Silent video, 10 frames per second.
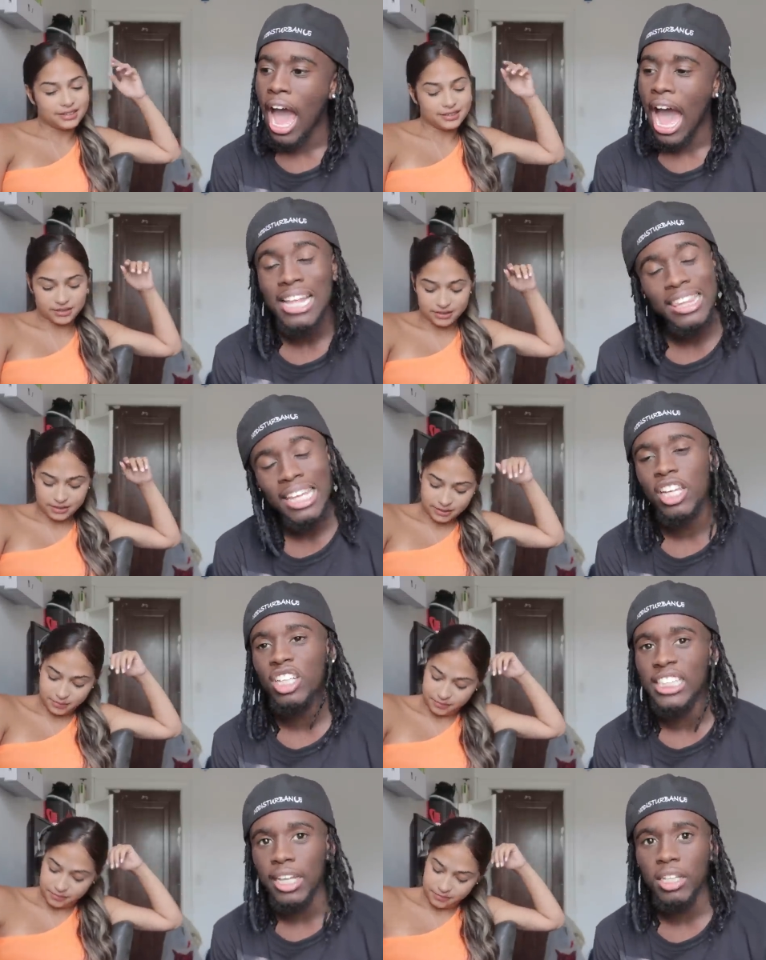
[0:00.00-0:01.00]
Speaker 1: I think
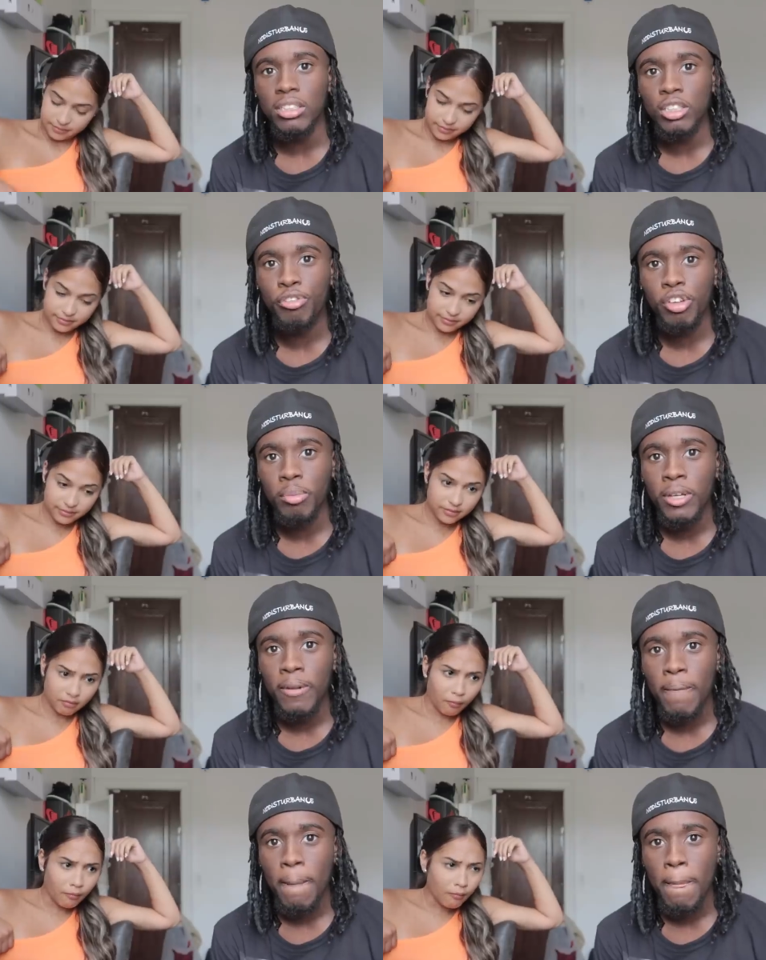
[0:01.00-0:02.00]
you're jealous. You feel me?
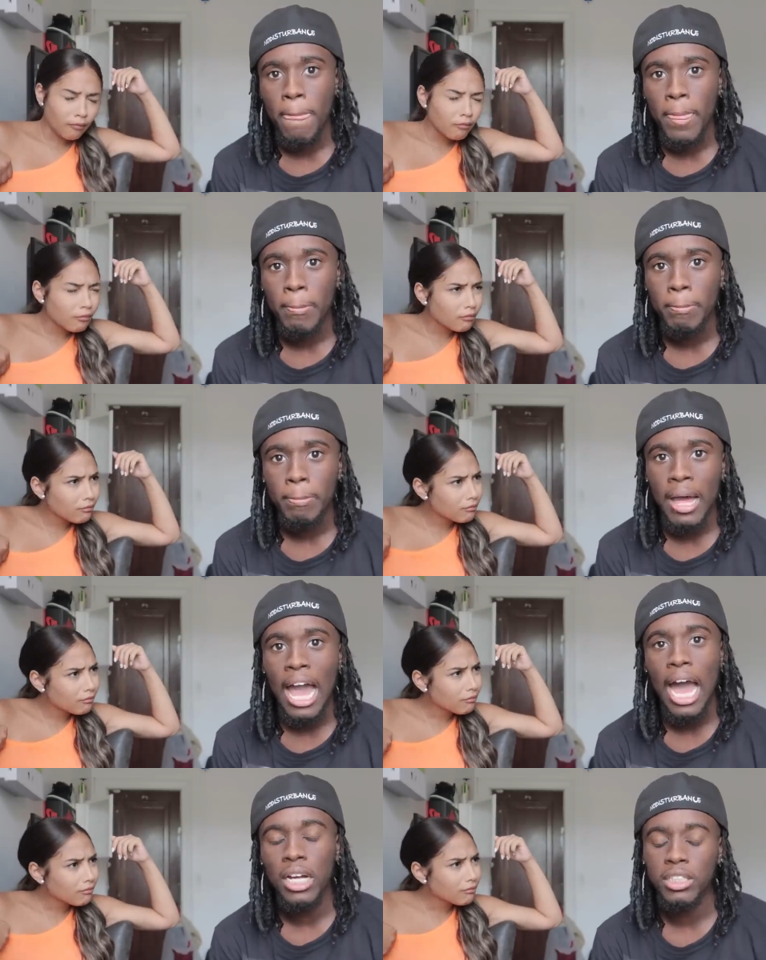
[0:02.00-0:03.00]

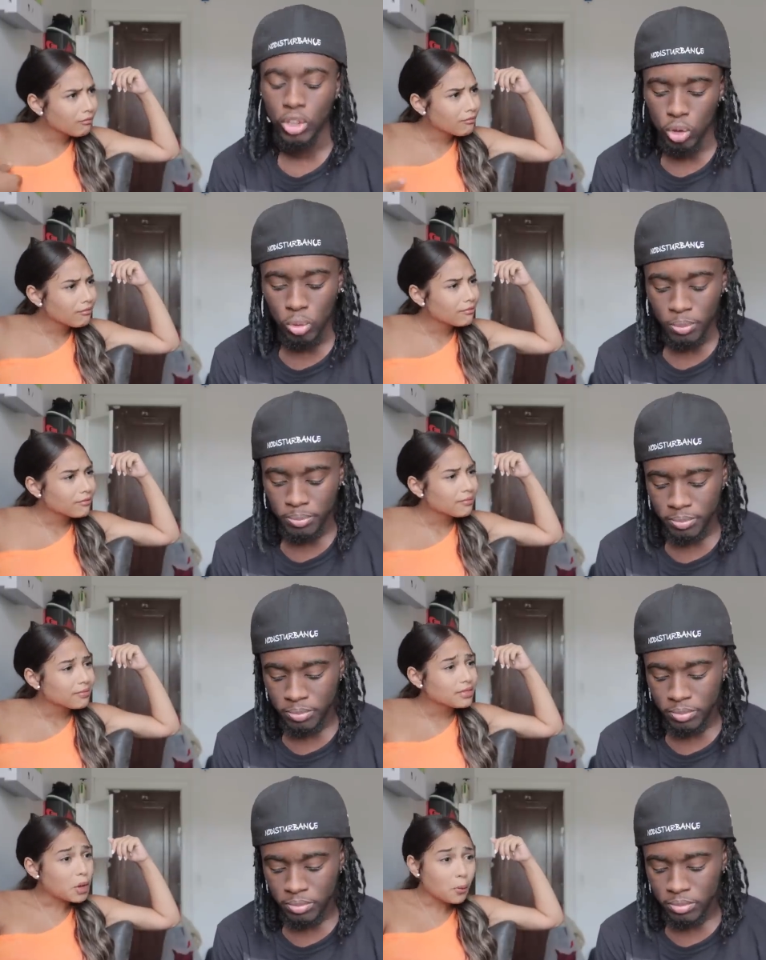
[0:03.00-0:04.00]
I honestly do.
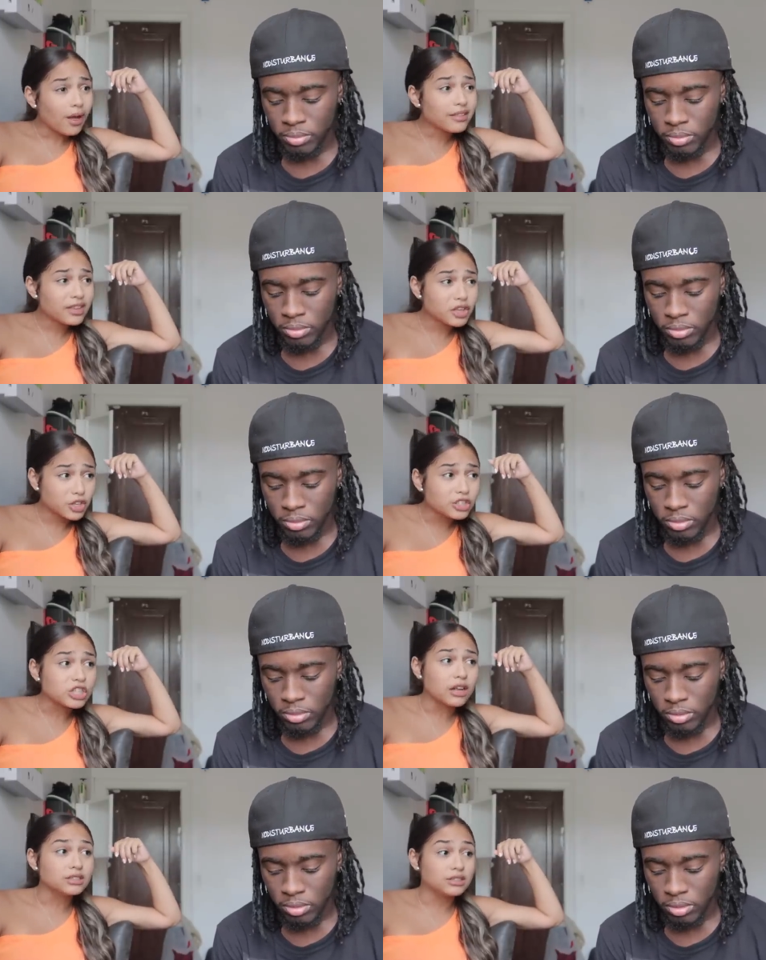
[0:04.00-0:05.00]
Speaker 2: No, I think you're
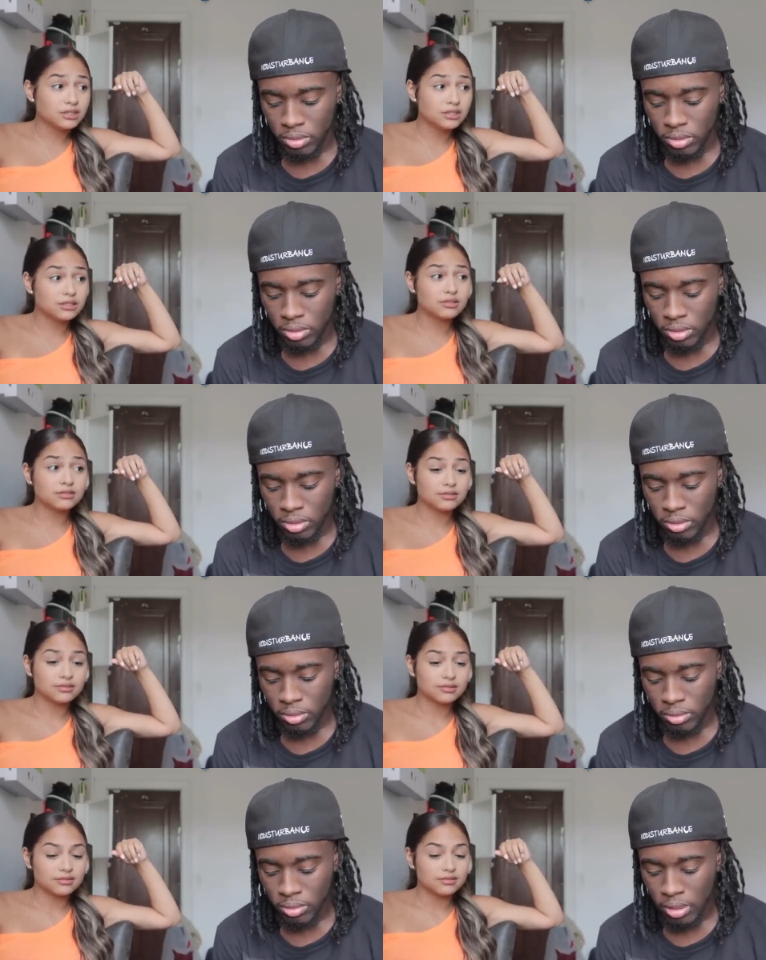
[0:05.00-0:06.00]
jealous.
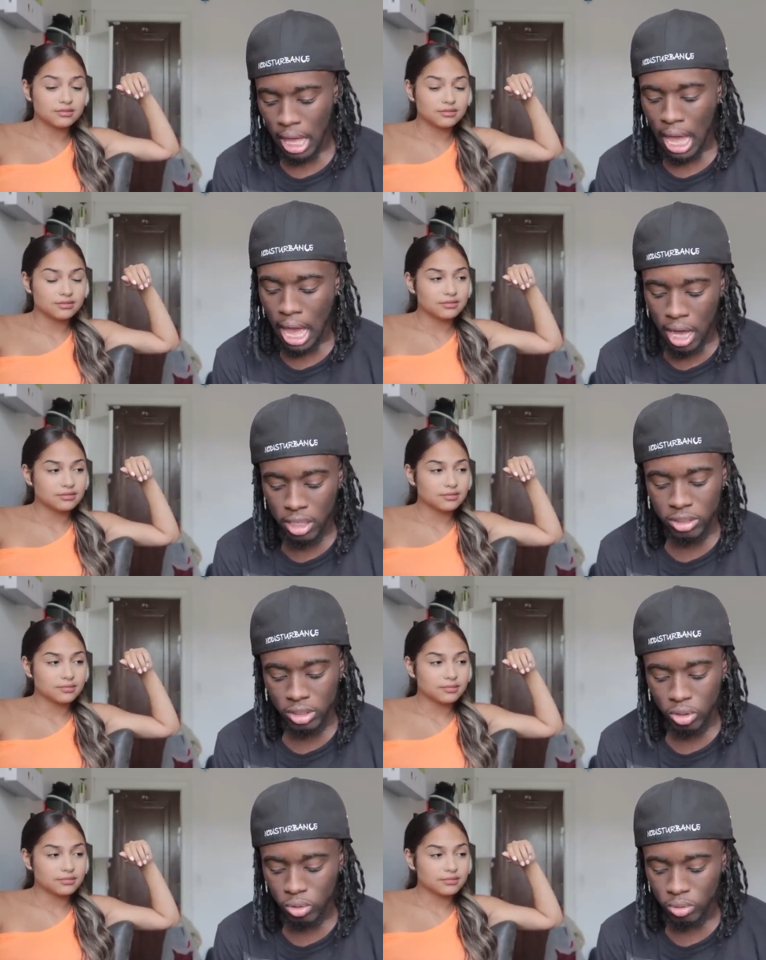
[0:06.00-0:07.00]
Speaker 1: I
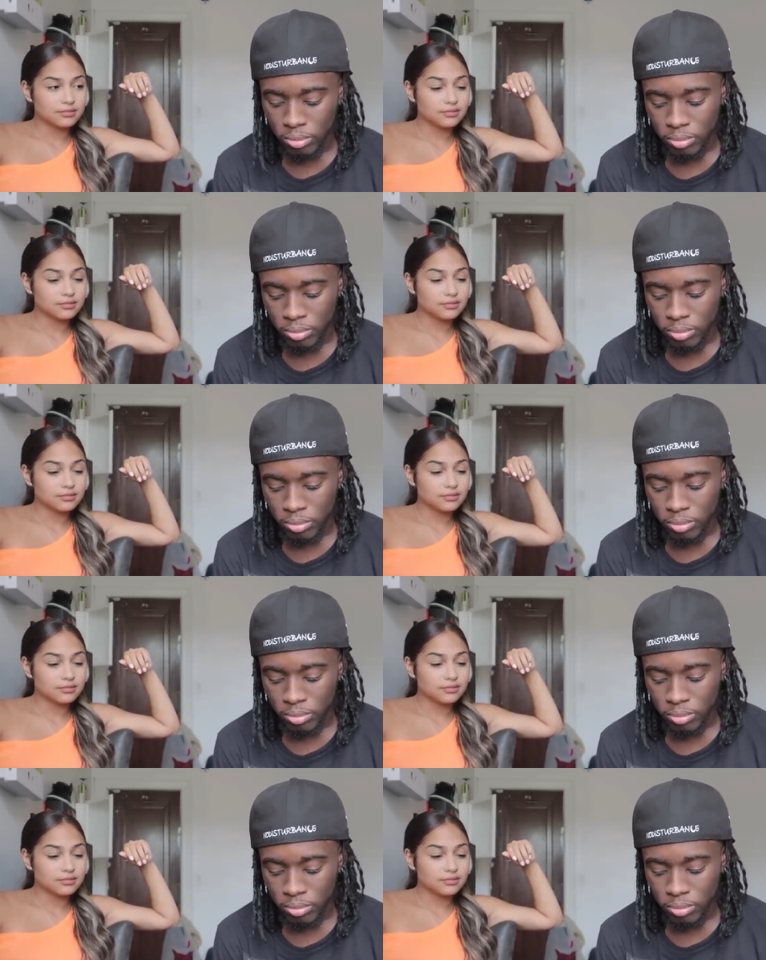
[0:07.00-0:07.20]
honestly do.